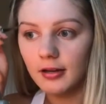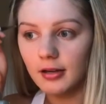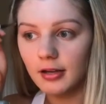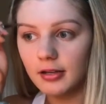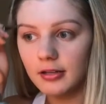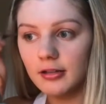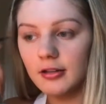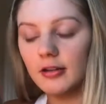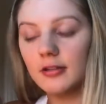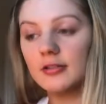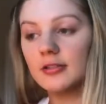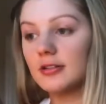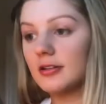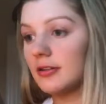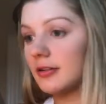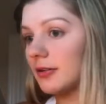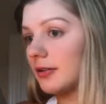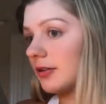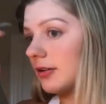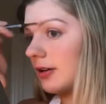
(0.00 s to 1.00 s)
and you don't do
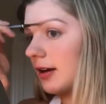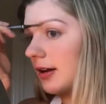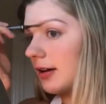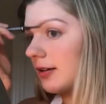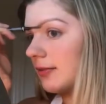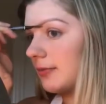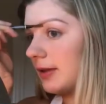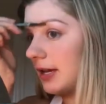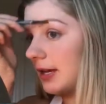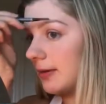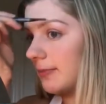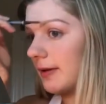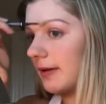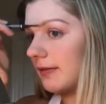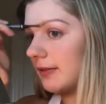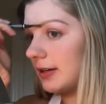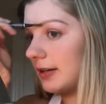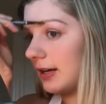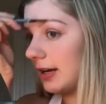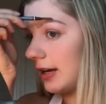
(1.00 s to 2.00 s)
your makeup
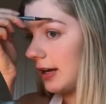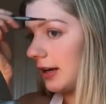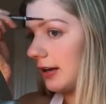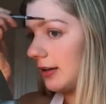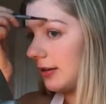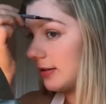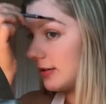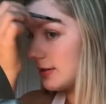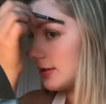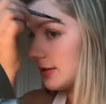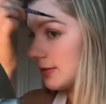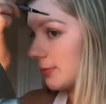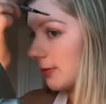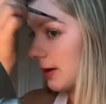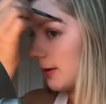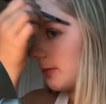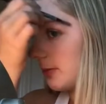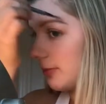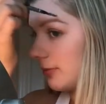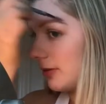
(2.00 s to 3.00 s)
every day, this is
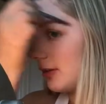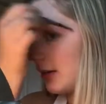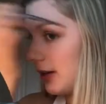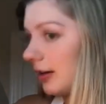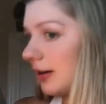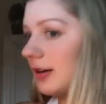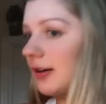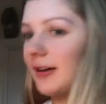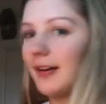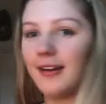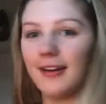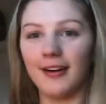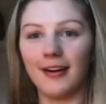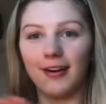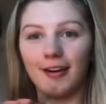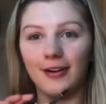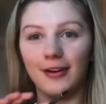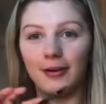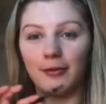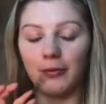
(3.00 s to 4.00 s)
probably
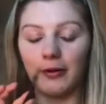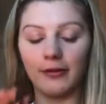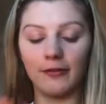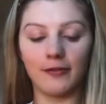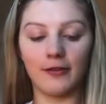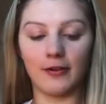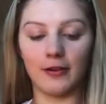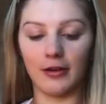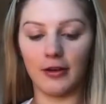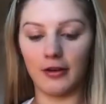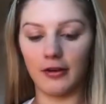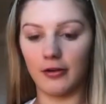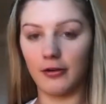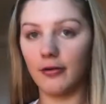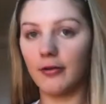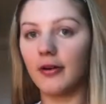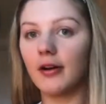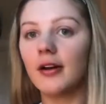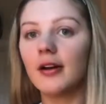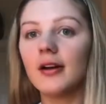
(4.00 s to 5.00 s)
a good one for
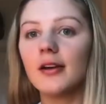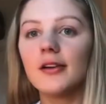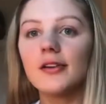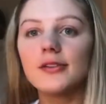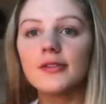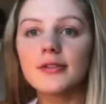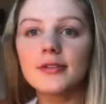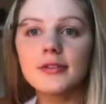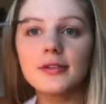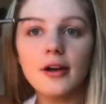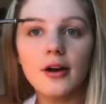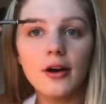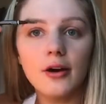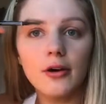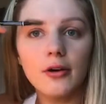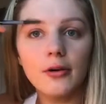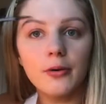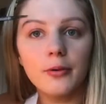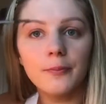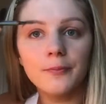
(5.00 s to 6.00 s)
you.
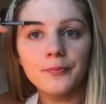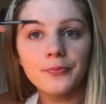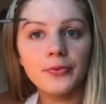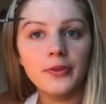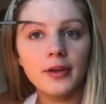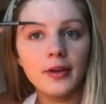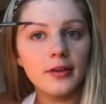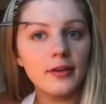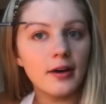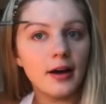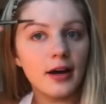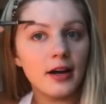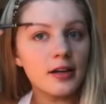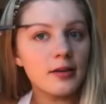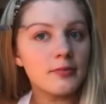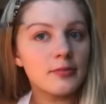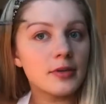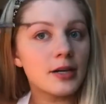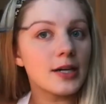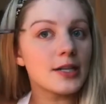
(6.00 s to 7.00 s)
So I
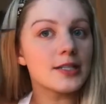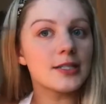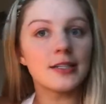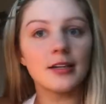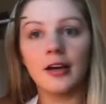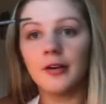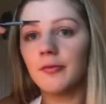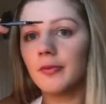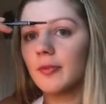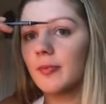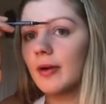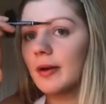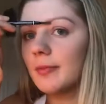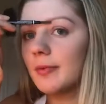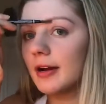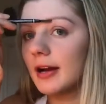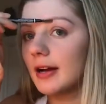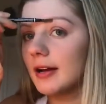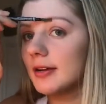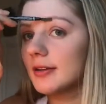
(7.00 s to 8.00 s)
am not done with my
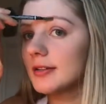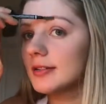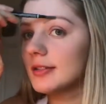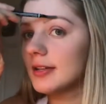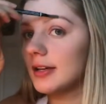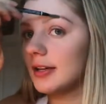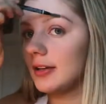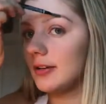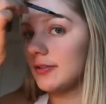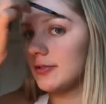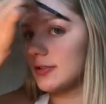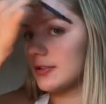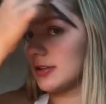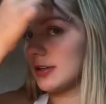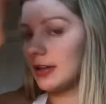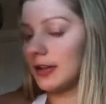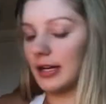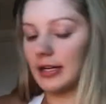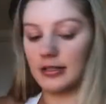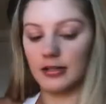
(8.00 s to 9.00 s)
brows. I
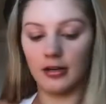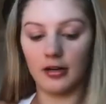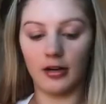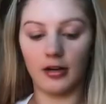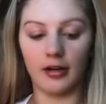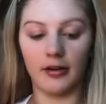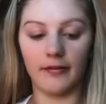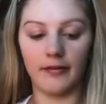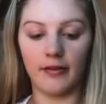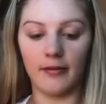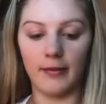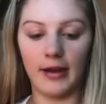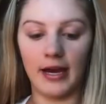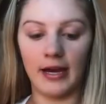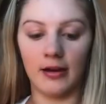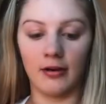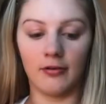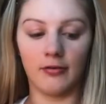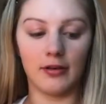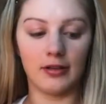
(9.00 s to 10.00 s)
usually like to carve them
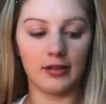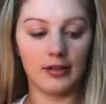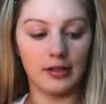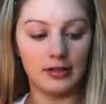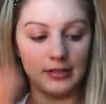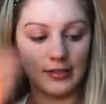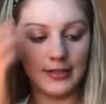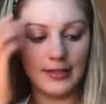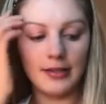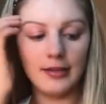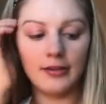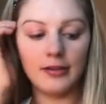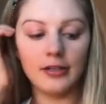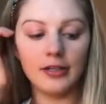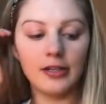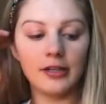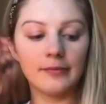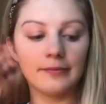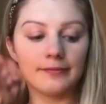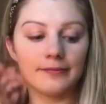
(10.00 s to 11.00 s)
out with
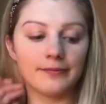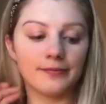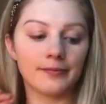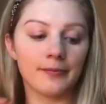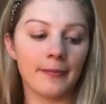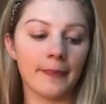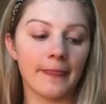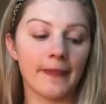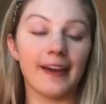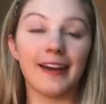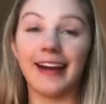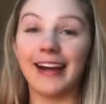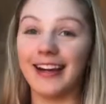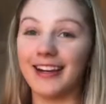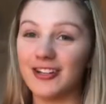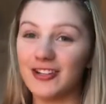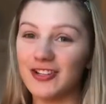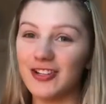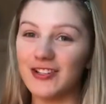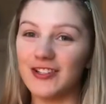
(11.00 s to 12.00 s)
concealer, and I
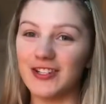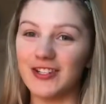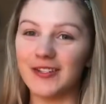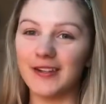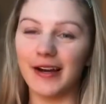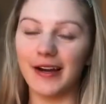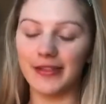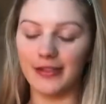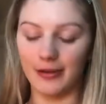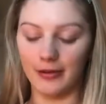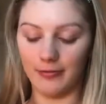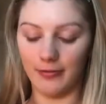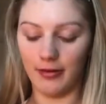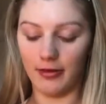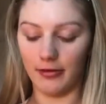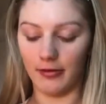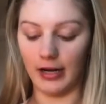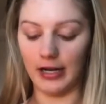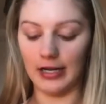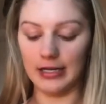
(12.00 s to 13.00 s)
actually just got them
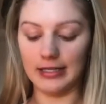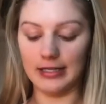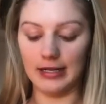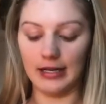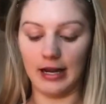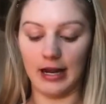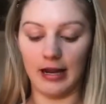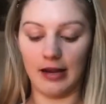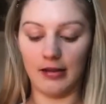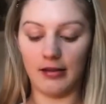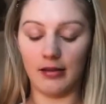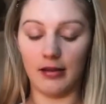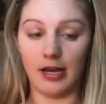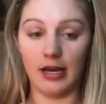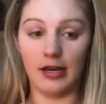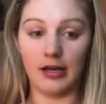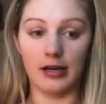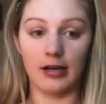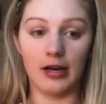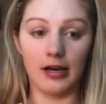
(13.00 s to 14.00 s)
threaded today,
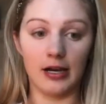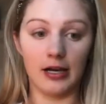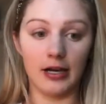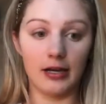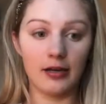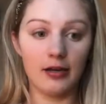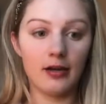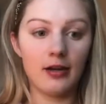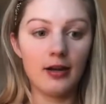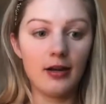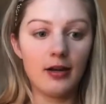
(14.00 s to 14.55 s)
thank God.